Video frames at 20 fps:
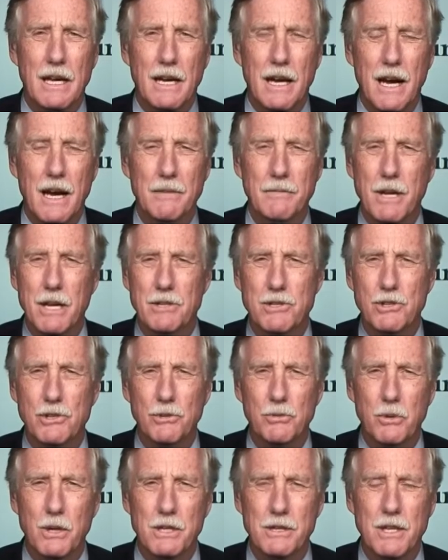I'm not sure
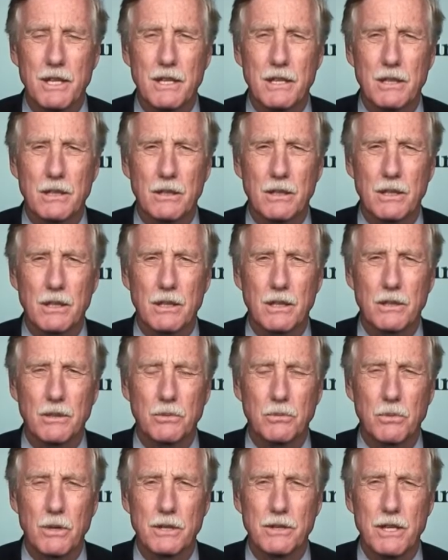what the uh,
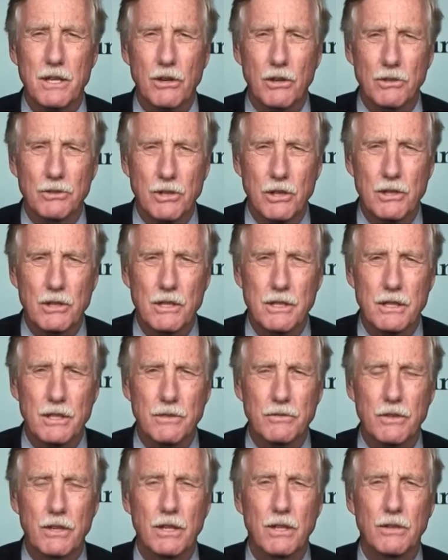what the
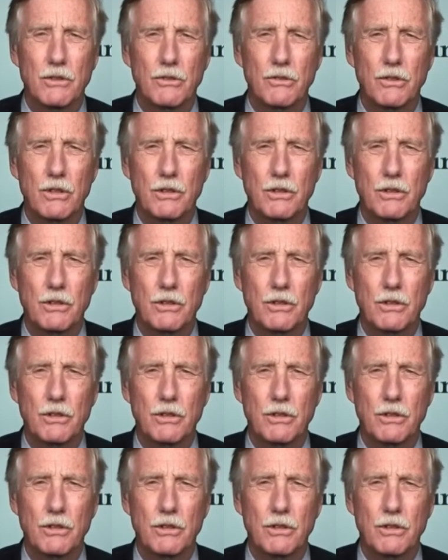alternative is.